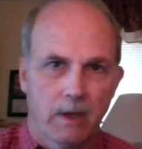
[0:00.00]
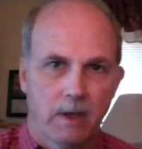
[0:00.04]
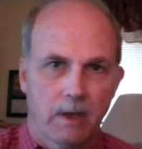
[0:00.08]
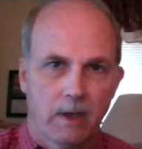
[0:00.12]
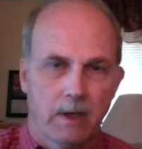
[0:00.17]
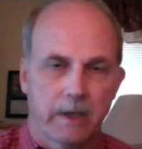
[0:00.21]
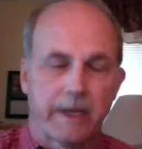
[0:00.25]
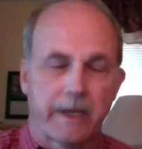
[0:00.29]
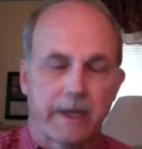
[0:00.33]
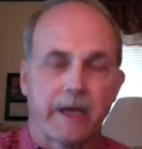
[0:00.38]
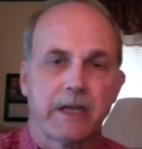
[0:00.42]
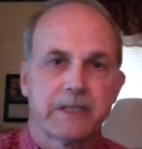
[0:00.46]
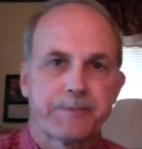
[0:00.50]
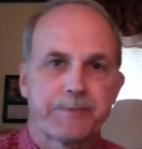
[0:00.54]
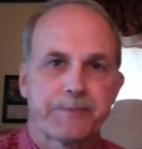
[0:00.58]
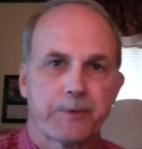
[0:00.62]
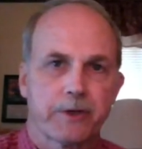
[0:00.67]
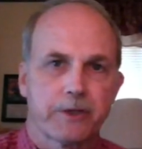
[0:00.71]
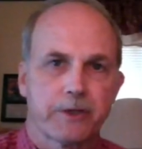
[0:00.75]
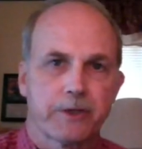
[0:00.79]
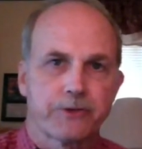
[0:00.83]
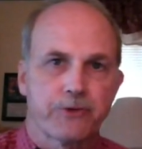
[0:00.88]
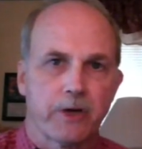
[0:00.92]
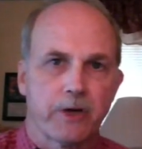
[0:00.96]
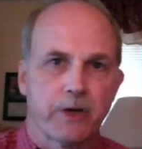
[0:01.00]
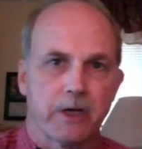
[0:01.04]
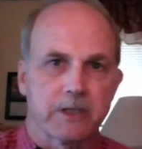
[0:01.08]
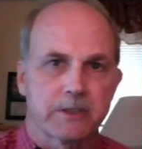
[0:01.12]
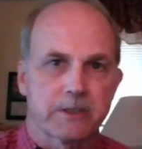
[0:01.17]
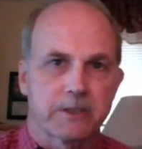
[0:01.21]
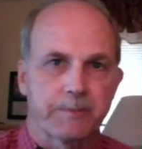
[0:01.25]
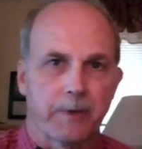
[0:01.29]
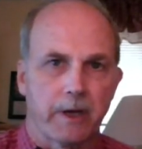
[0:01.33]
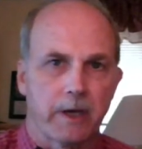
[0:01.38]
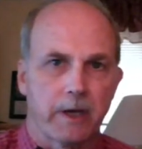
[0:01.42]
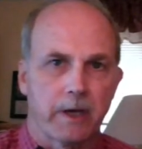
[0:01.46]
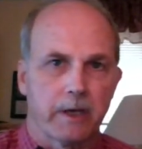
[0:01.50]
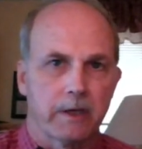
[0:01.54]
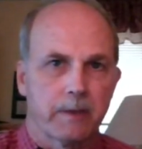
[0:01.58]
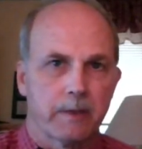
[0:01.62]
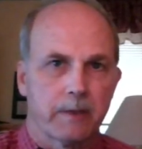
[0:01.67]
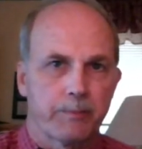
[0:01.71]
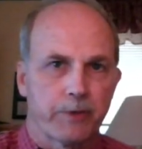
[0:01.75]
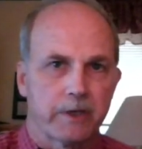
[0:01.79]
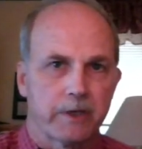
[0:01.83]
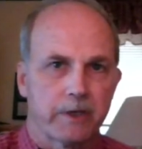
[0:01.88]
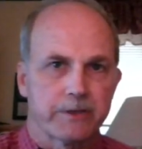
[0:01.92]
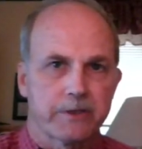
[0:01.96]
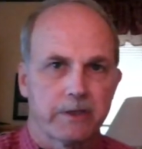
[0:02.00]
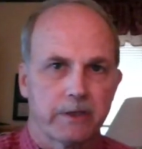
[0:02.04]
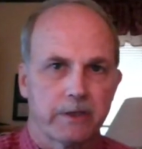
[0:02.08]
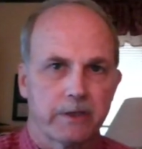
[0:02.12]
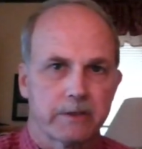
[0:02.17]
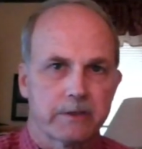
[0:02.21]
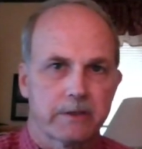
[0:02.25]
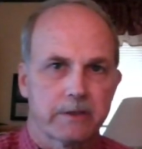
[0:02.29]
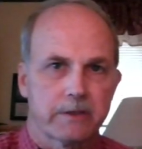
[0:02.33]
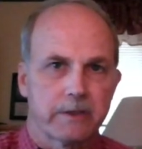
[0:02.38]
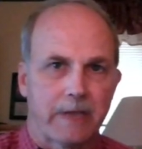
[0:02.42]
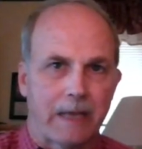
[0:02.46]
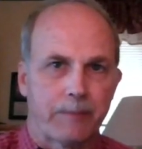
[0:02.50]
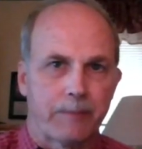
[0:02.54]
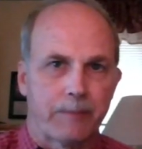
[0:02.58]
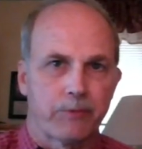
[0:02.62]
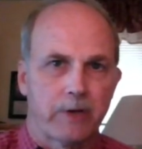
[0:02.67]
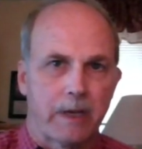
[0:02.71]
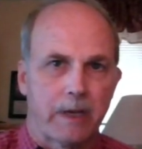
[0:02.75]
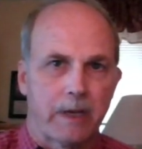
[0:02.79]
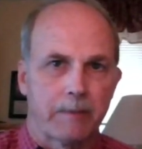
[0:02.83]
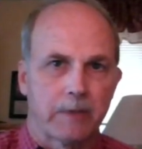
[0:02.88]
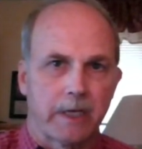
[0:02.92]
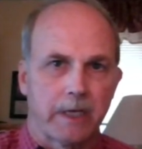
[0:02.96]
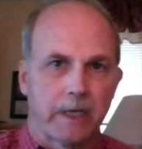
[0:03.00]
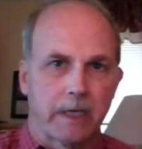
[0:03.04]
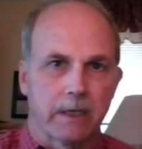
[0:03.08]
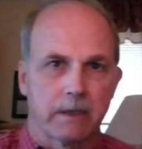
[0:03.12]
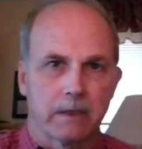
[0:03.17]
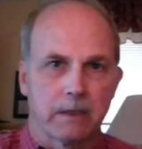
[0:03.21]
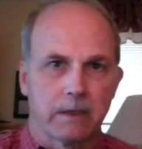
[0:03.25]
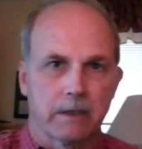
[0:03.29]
Gettysburg Address by President Abraham Lincoln,